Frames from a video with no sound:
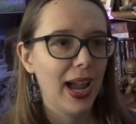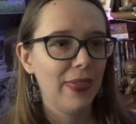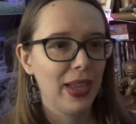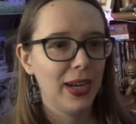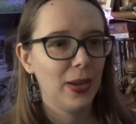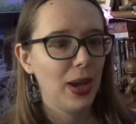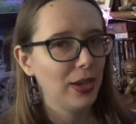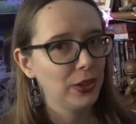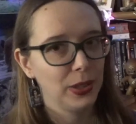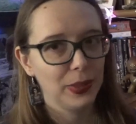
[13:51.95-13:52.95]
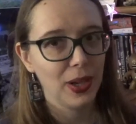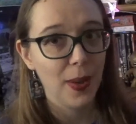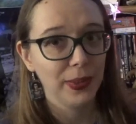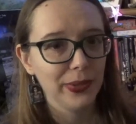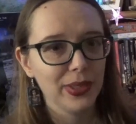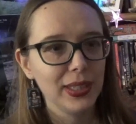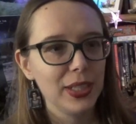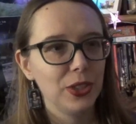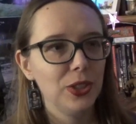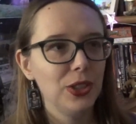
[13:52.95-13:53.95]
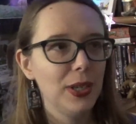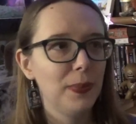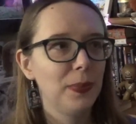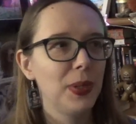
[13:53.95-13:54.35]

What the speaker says: and then it actually becomes a relationship,